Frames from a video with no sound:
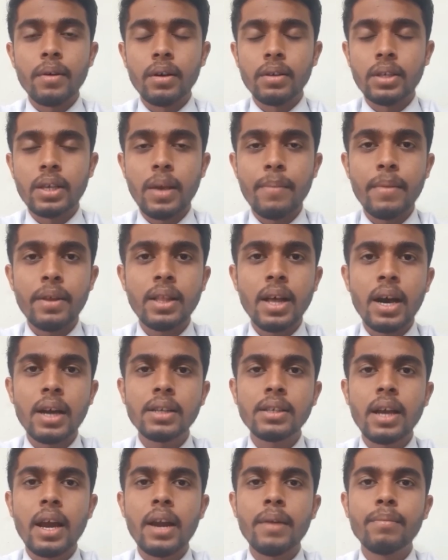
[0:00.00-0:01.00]

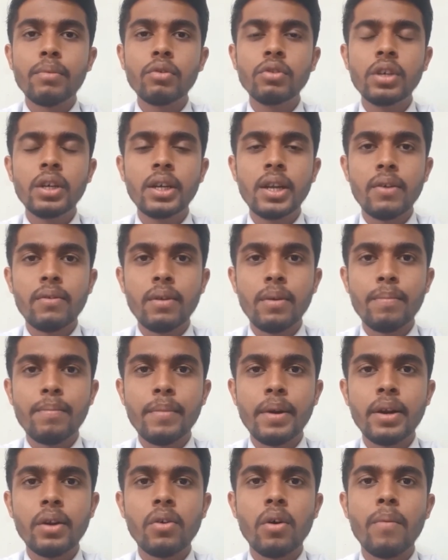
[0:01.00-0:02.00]
seminars and project
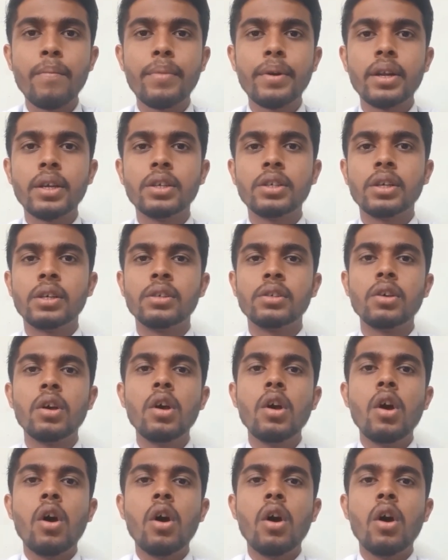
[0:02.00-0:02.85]
development competitions.